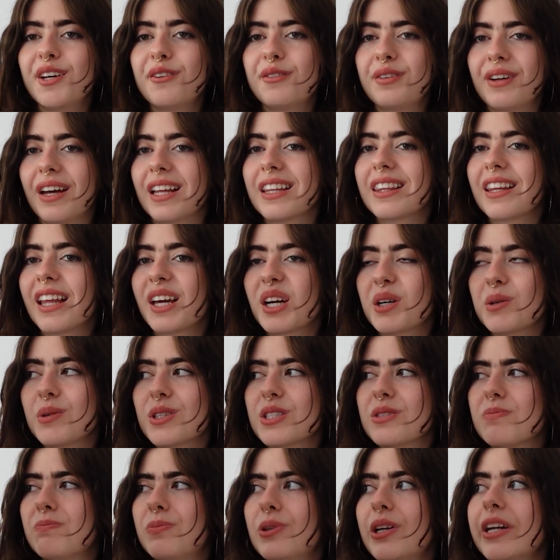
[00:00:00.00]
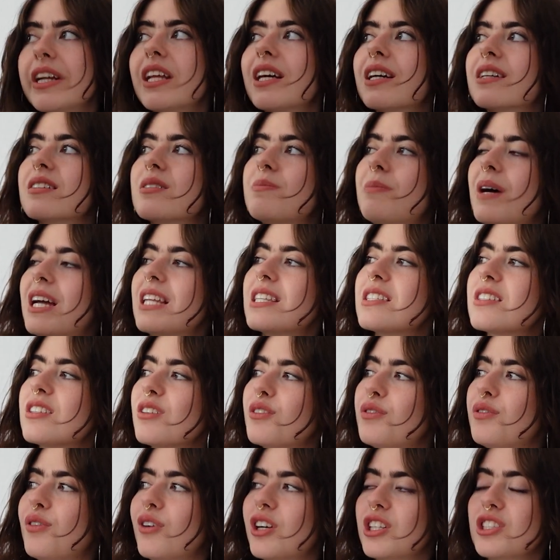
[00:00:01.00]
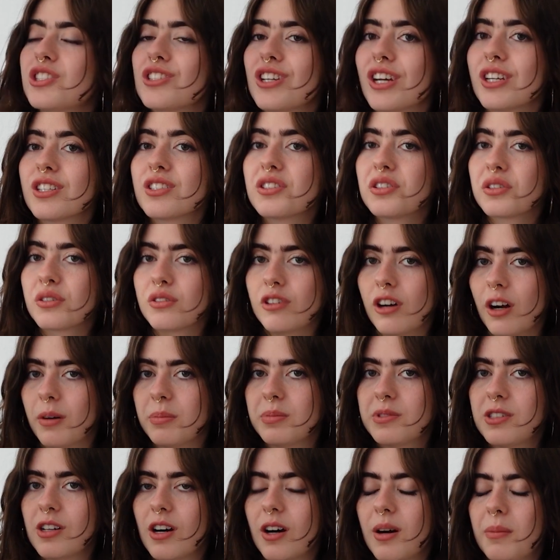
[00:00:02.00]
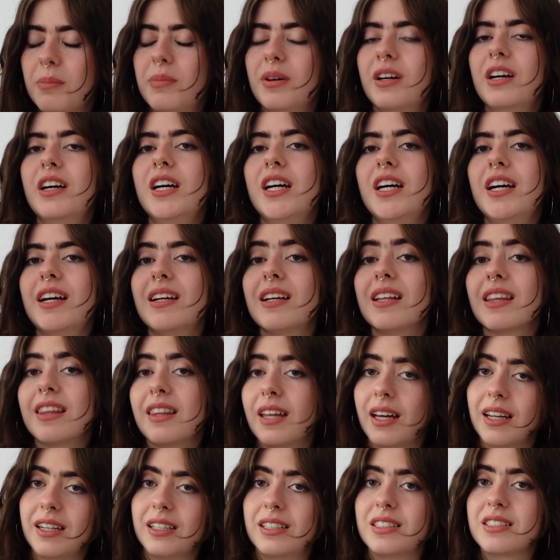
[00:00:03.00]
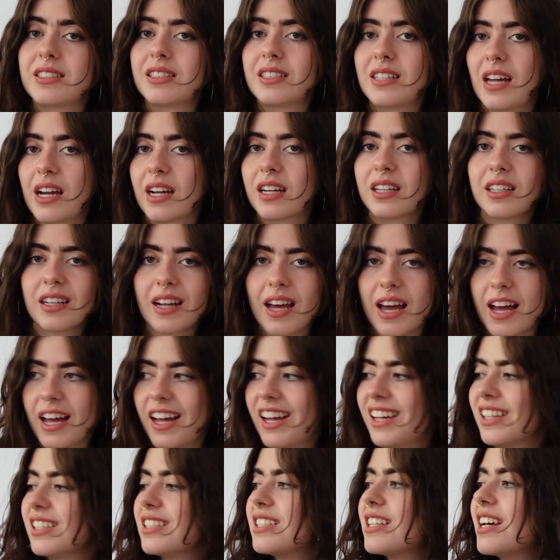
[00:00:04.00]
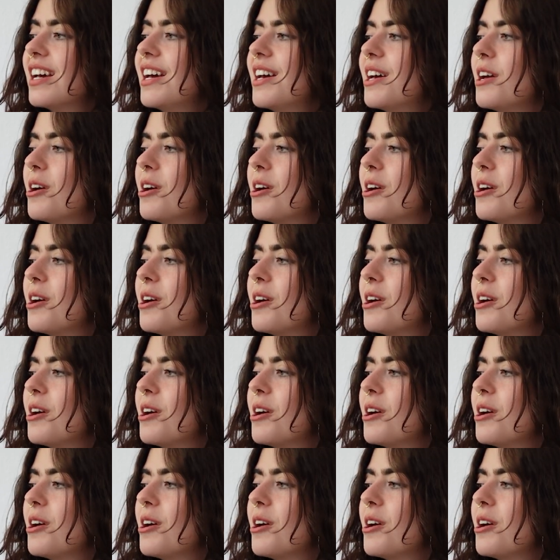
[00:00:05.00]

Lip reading: felt like was pretty expensive for just a crop top that is secondhand.